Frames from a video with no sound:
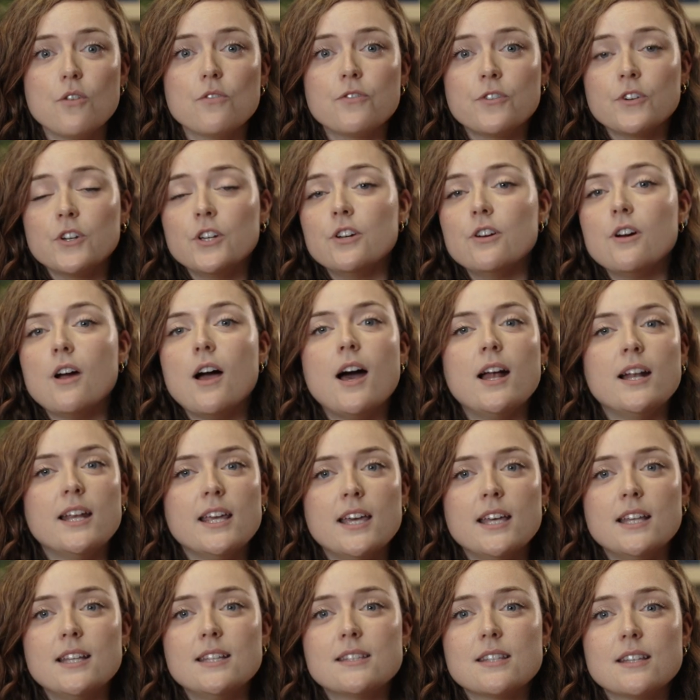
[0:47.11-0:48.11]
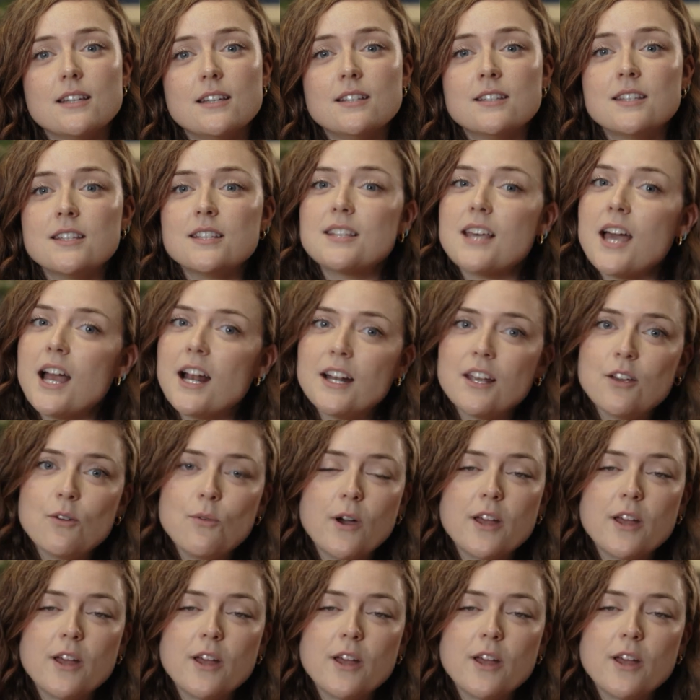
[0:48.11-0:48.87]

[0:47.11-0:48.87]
For your audience, deciding